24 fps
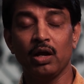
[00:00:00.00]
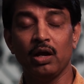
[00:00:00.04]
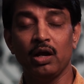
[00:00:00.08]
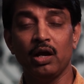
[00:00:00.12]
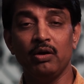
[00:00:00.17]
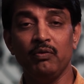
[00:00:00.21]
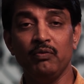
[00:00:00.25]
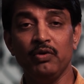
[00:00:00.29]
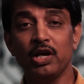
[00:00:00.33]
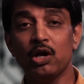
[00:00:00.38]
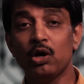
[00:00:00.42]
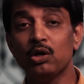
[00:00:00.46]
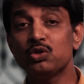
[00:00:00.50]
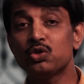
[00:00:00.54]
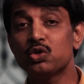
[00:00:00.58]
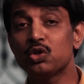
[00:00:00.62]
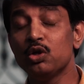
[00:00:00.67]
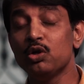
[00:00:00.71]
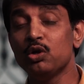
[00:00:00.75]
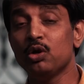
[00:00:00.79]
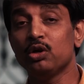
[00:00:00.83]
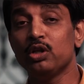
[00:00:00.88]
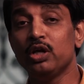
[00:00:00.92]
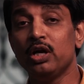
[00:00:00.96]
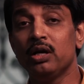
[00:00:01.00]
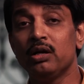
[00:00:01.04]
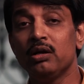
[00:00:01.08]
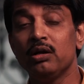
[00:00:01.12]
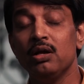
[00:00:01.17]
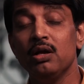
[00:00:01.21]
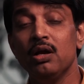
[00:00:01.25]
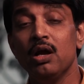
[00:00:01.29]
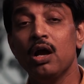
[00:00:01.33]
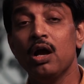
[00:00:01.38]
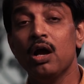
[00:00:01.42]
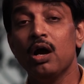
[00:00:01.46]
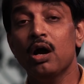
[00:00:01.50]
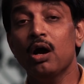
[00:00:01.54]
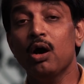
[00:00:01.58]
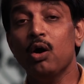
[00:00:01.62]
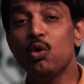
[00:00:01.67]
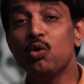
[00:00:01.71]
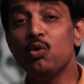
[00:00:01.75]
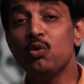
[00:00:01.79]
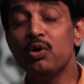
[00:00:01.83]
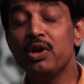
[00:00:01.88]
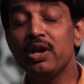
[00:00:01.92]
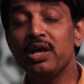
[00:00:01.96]
And we also know that
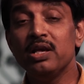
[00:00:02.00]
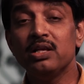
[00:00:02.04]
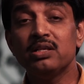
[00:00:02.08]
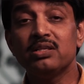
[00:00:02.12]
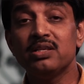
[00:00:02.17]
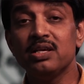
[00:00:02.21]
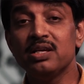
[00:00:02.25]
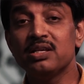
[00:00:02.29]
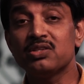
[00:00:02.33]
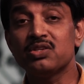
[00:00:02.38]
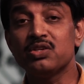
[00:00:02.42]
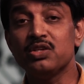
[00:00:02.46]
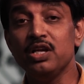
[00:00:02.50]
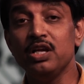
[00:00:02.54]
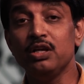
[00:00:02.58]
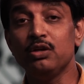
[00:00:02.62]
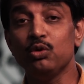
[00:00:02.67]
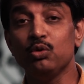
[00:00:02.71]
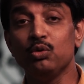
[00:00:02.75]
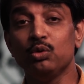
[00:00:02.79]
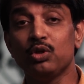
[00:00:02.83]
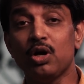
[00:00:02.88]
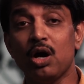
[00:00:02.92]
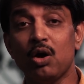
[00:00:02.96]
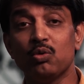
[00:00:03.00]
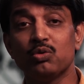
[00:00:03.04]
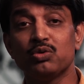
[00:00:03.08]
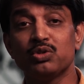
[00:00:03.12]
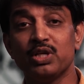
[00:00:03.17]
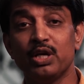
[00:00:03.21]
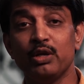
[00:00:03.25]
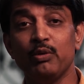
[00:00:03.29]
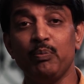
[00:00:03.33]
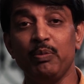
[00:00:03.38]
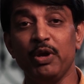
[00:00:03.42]
only 62,000